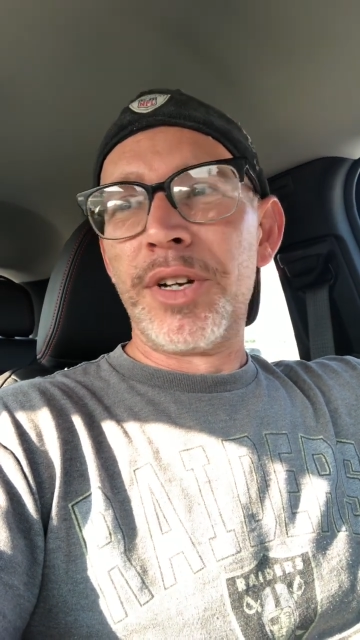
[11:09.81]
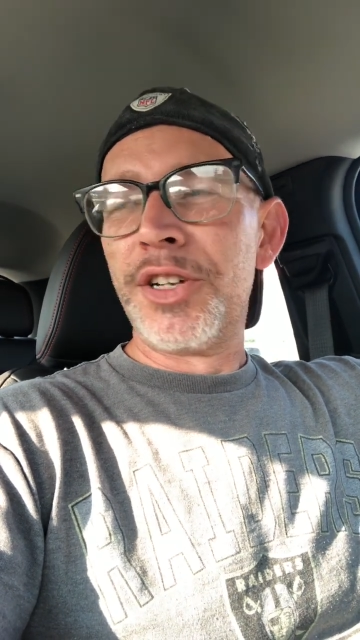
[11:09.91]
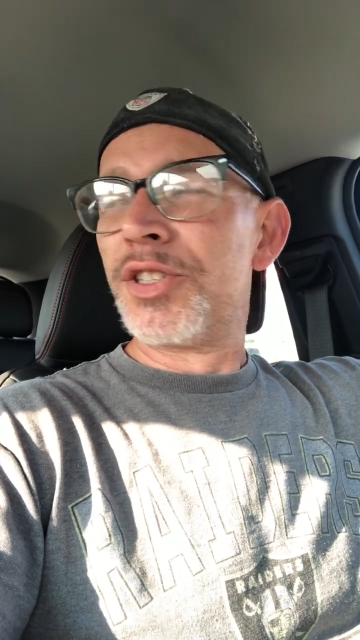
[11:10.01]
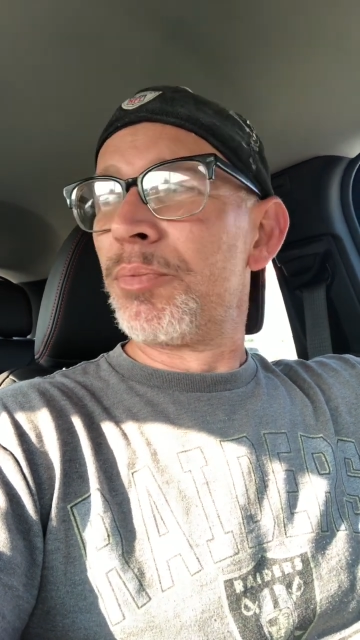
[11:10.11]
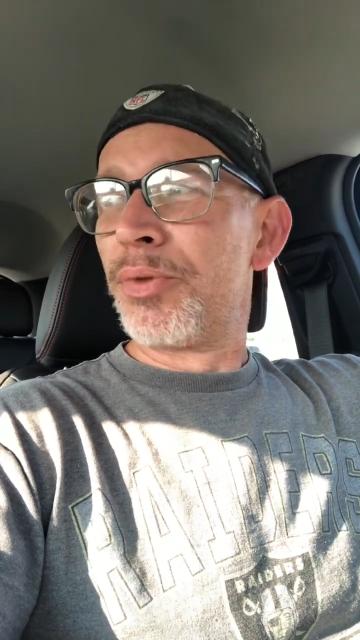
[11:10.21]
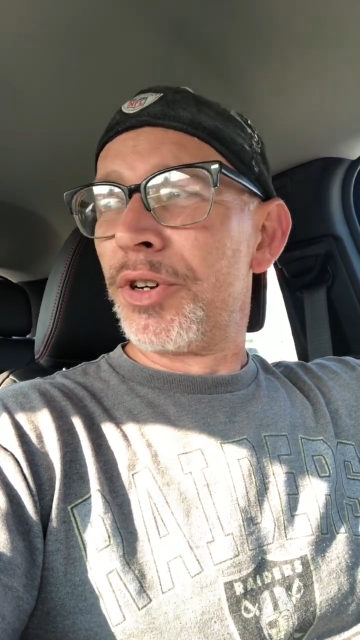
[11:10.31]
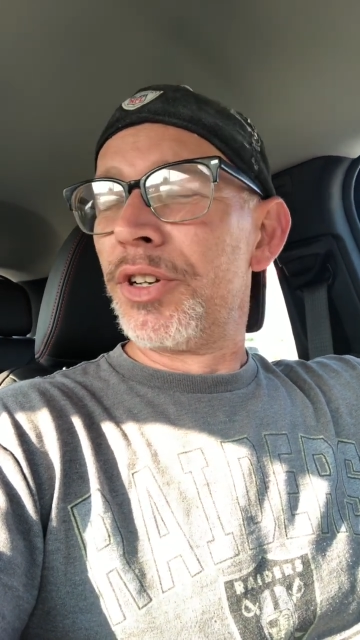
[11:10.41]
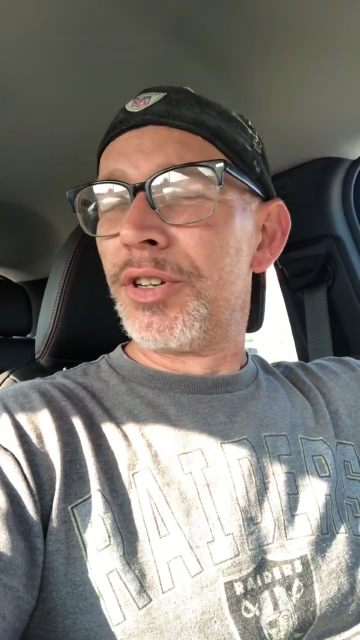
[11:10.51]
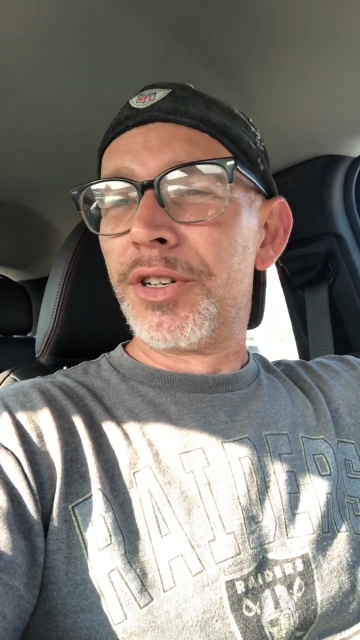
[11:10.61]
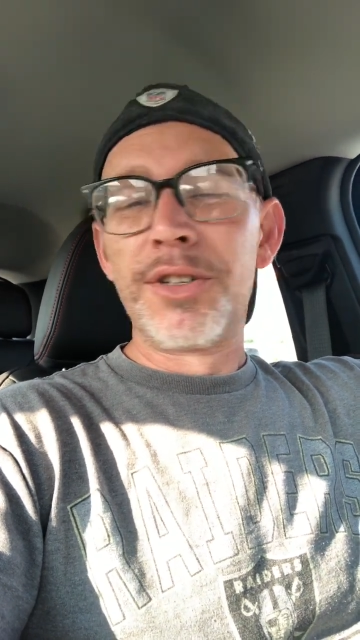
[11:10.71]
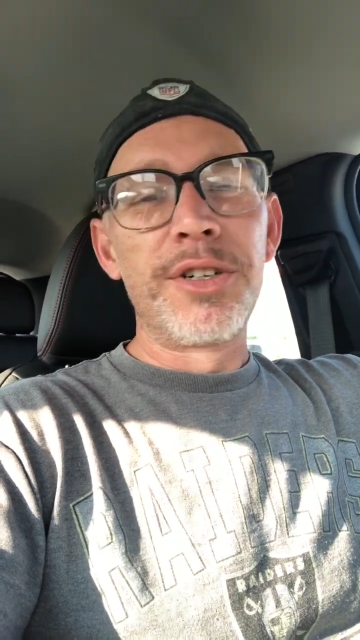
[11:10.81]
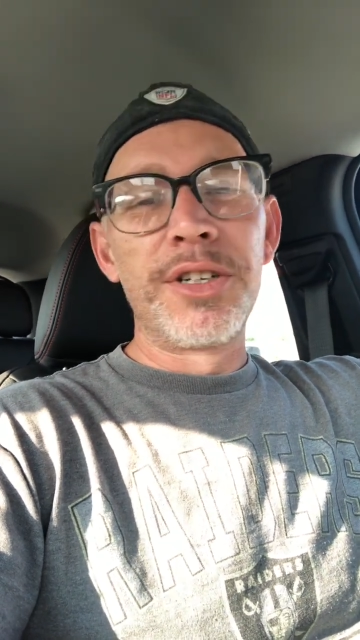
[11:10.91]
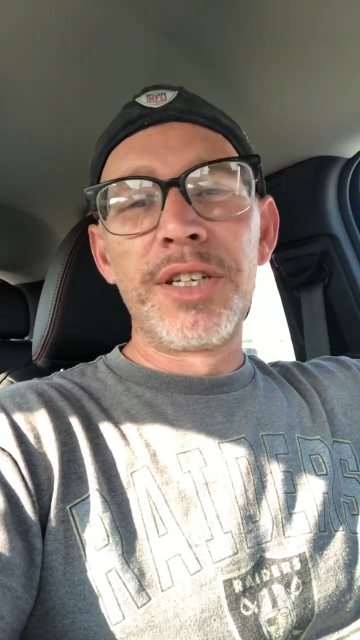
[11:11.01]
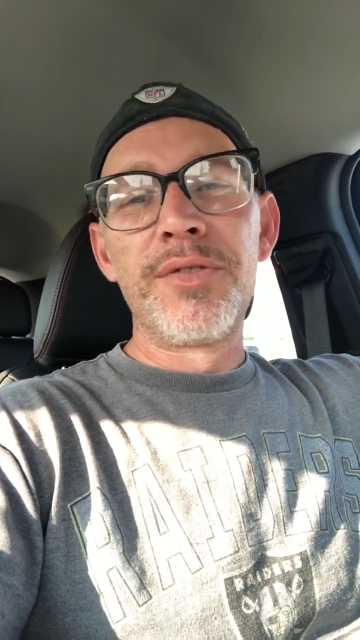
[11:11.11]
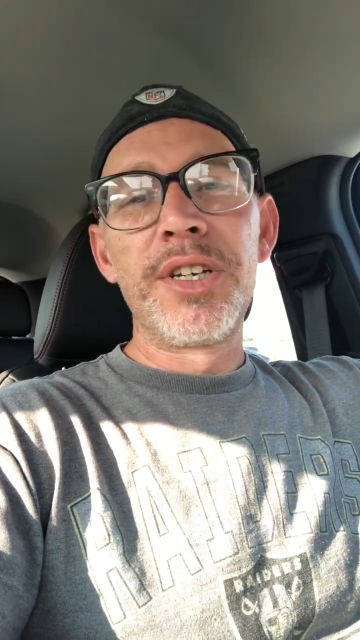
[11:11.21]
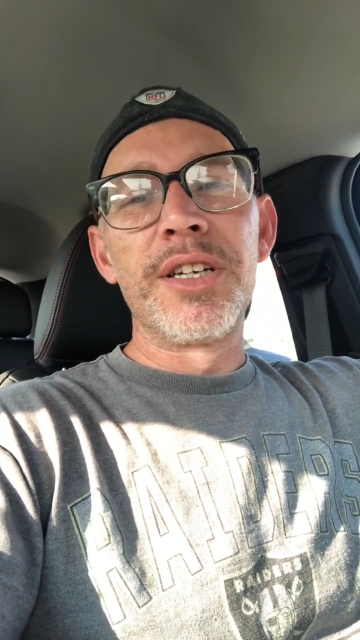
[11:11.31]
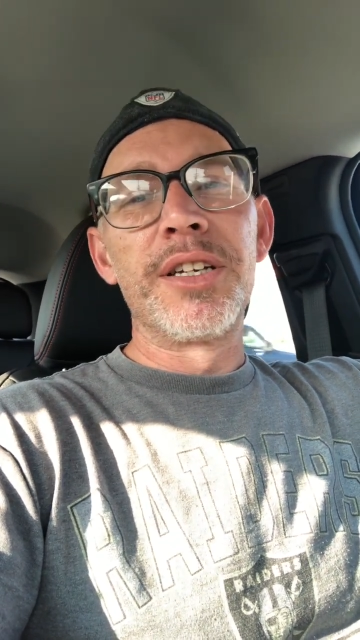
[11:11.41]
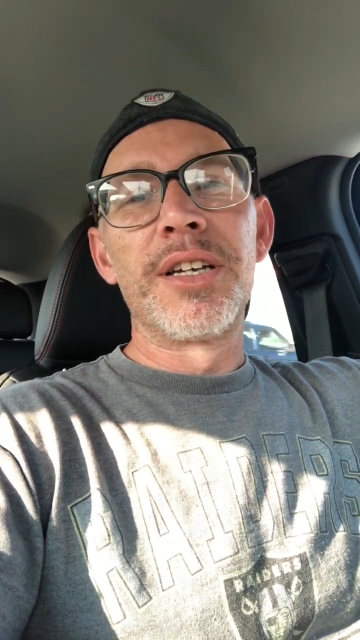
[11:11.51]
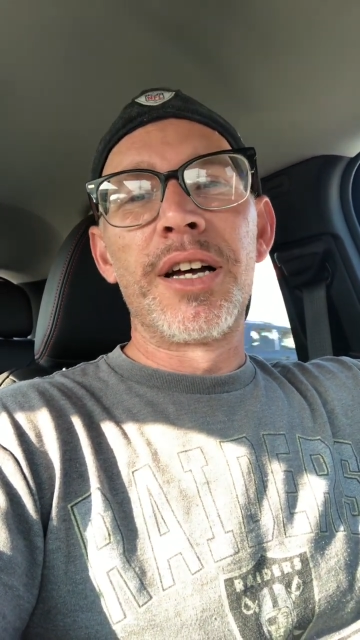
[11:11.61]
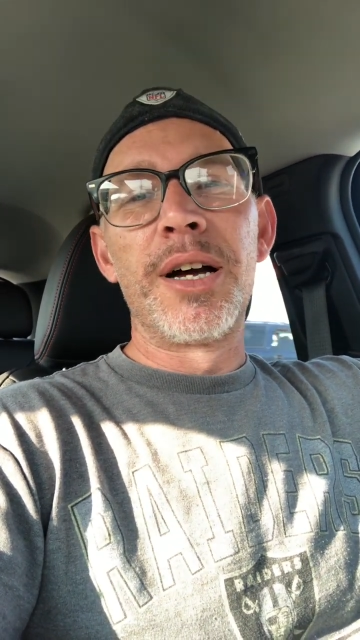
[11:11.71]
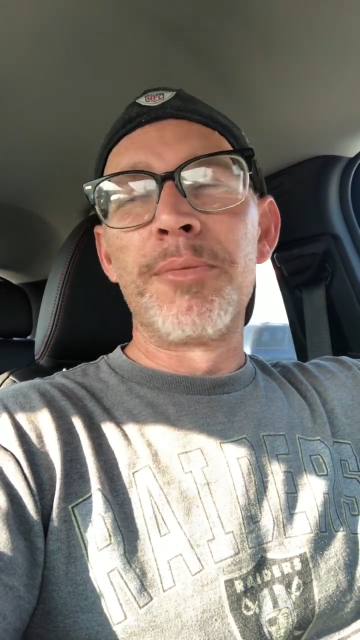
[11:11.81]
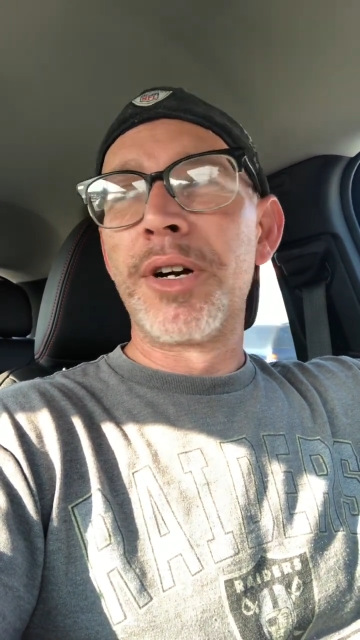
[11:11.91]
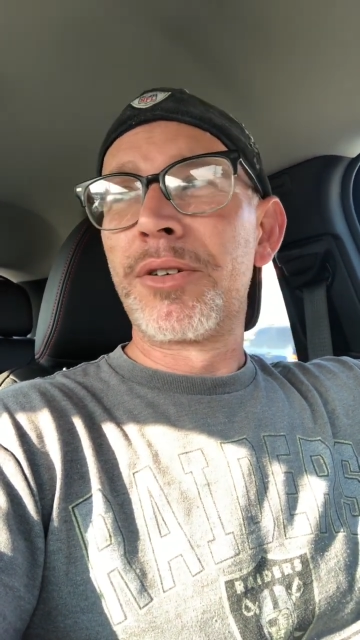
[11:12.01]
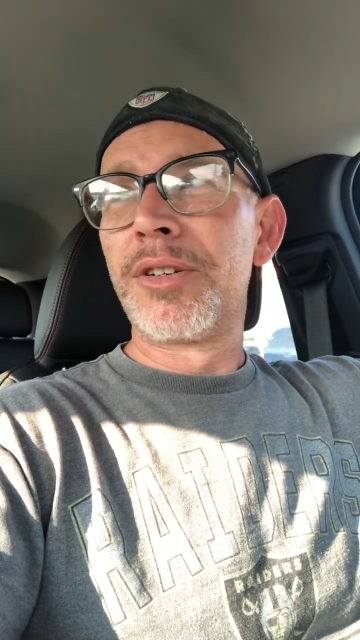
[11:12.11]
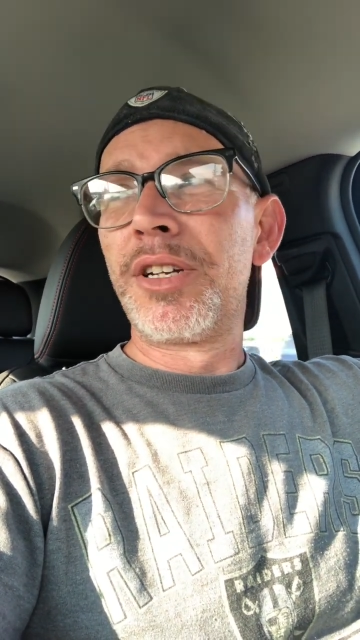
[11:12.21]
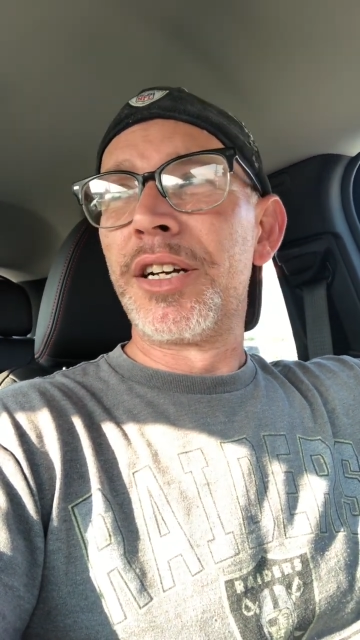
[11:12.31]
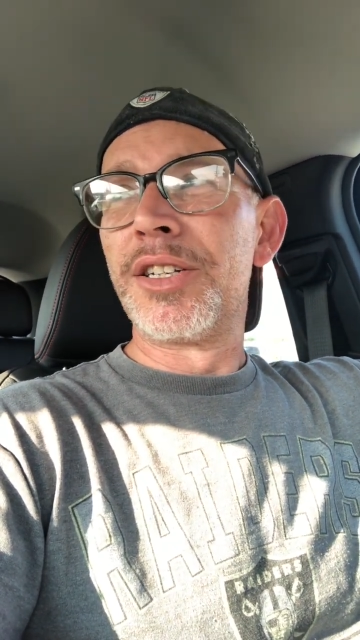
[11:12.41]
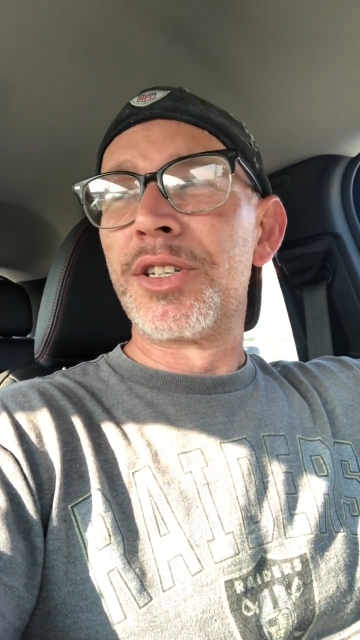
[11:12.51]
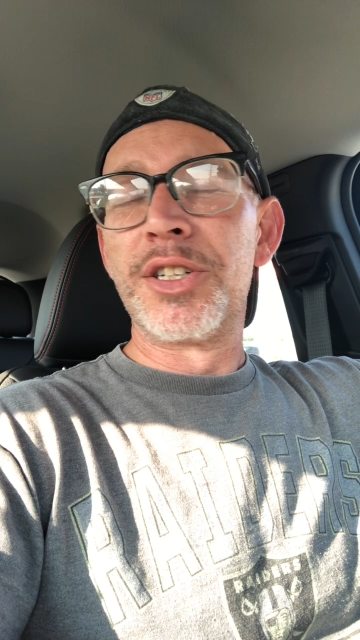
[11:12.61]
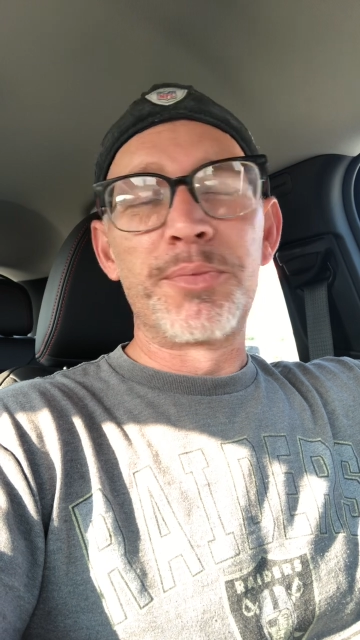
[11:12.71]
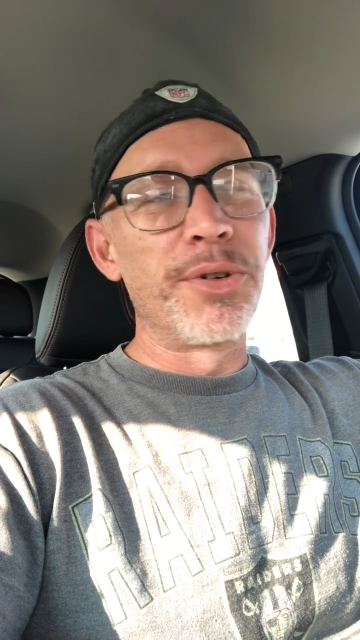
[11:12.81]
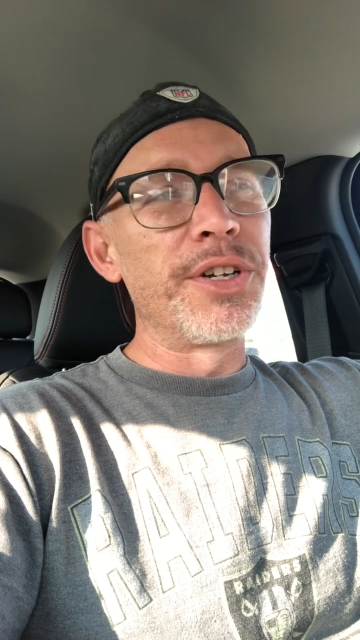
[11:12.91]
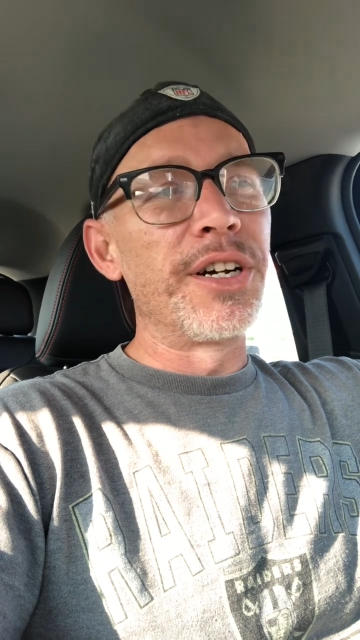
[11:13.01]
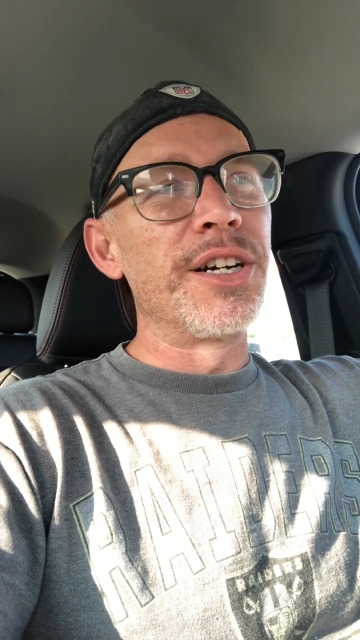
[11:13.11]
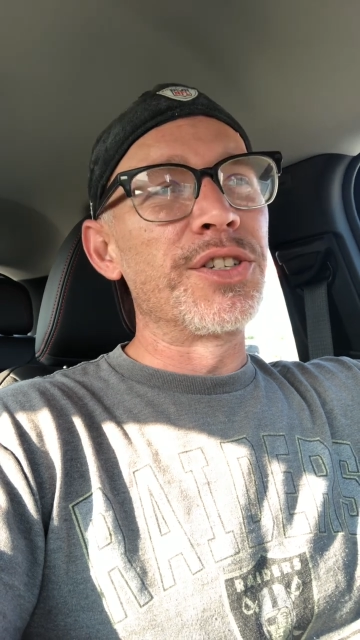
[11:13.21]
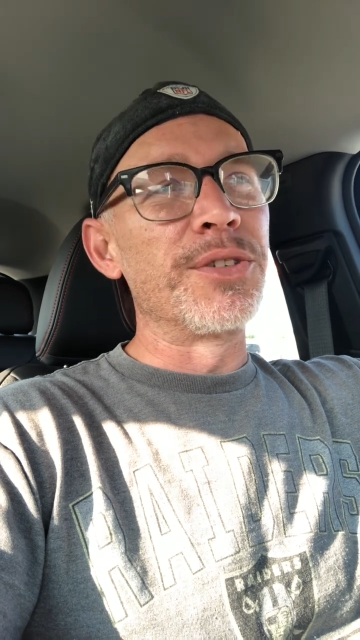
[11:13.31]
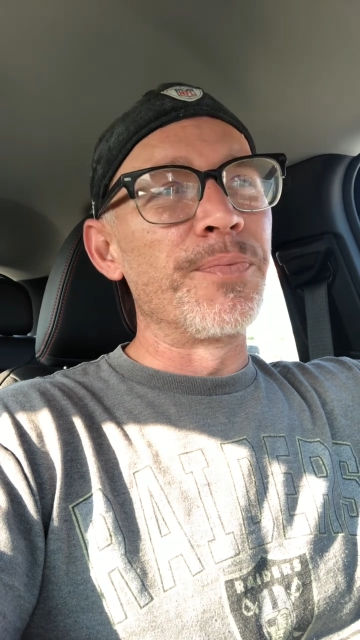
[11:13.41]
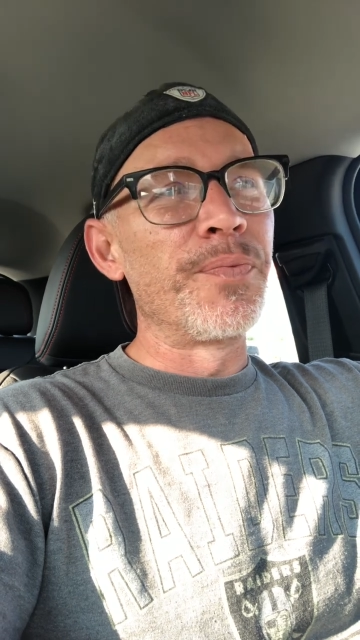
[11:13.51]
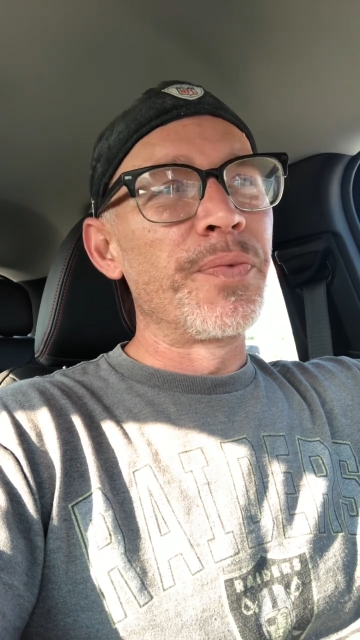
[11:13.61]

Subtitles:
it's a pretty good little EV. I'm not gonna lie, it's pretty awesome.